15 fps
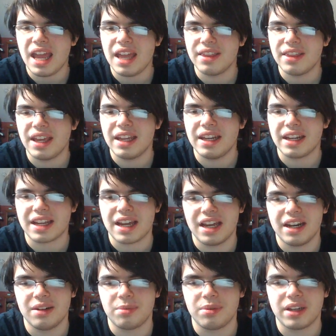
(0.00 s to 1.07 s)
And then I
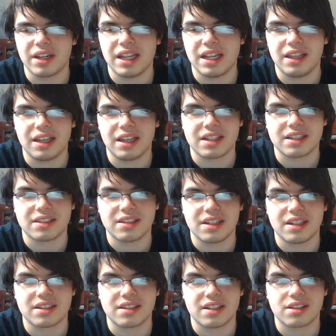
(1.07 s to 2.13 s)
got on a plane at
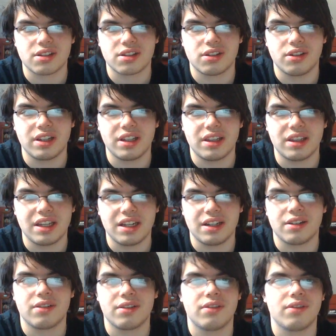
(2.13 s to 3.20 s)
6:30 and
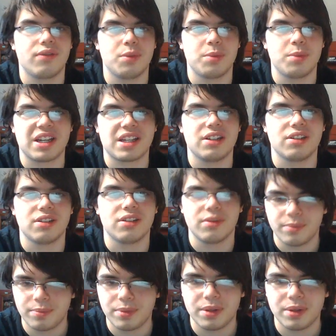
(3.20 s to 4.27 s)
then flew back here.
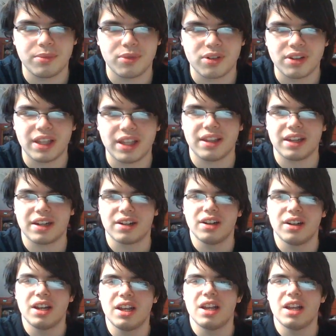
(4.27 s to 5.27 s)
But more on that later.